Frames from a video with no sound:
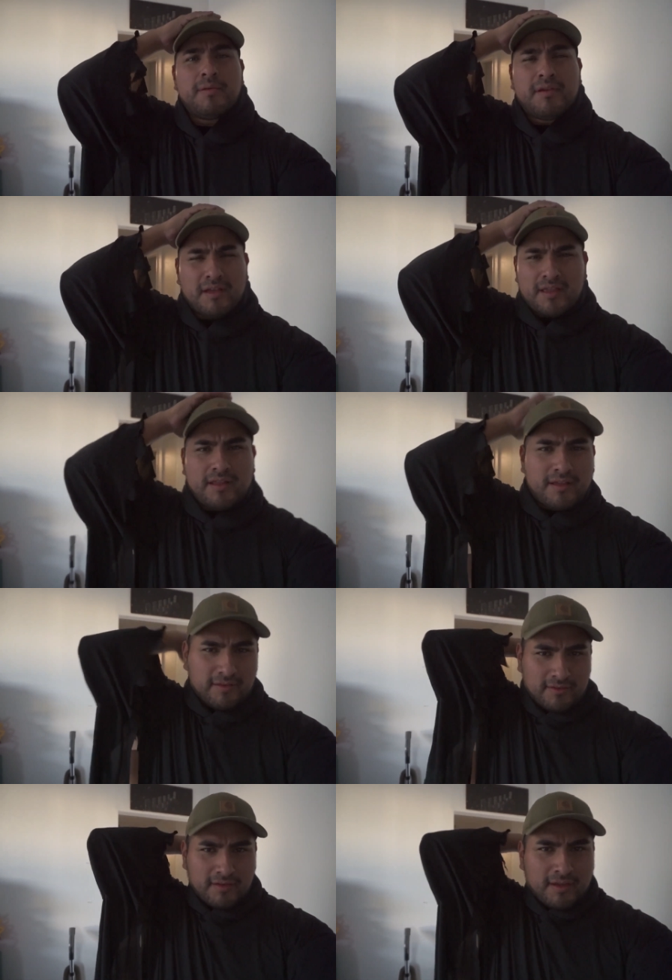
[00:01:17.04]
yeah,
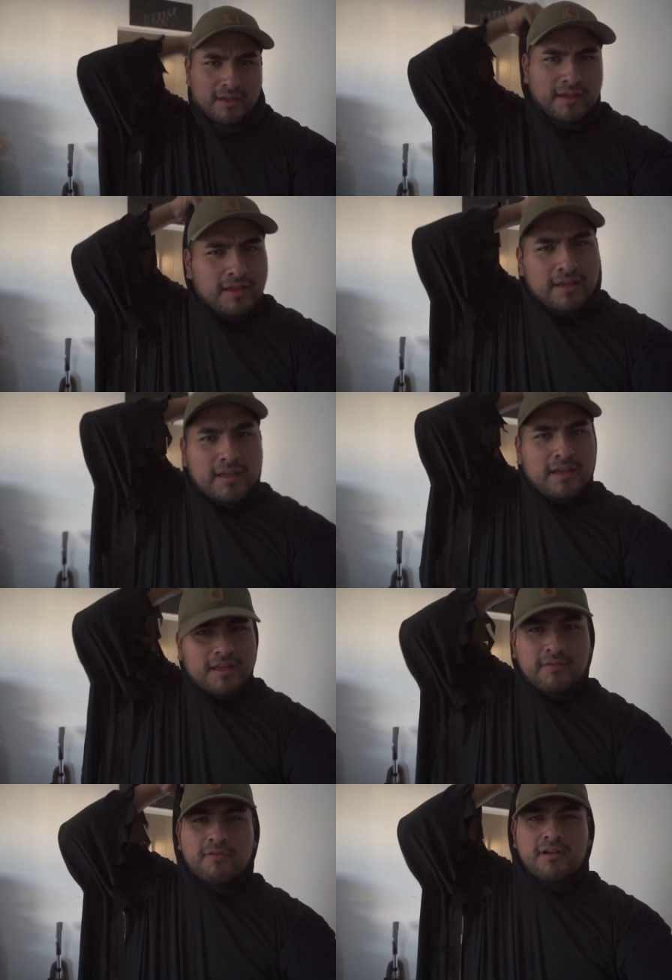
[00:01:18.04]
this
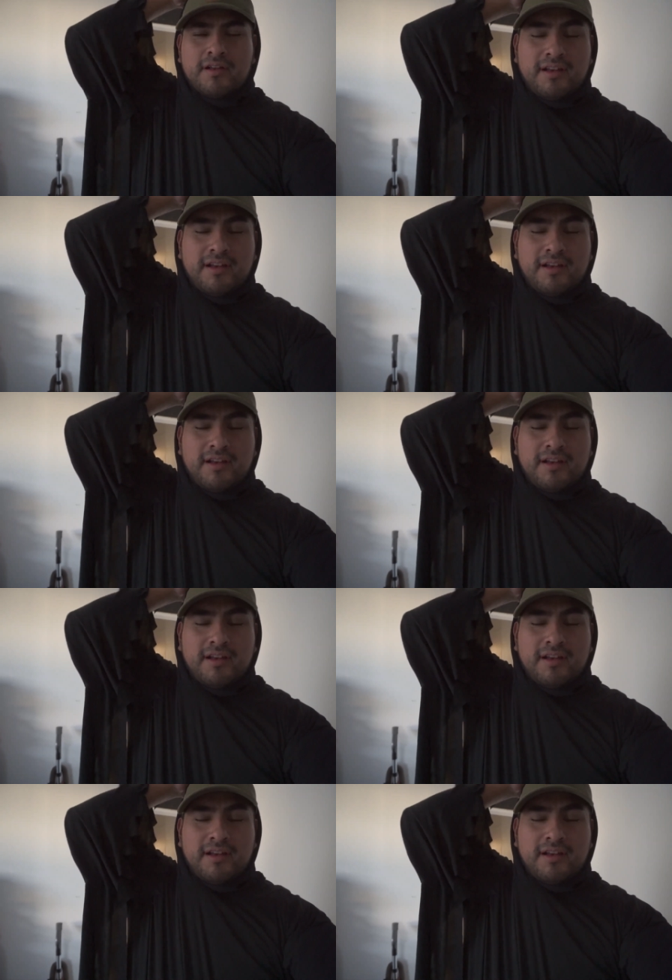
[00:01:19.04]
and what,